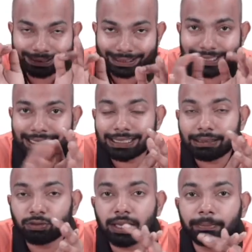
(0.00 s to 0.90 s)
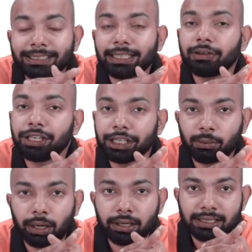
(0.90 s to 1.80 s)
This is something that you need
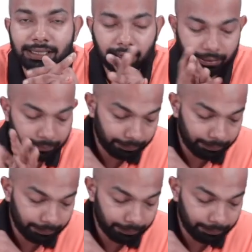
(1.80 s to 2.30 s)
to understand.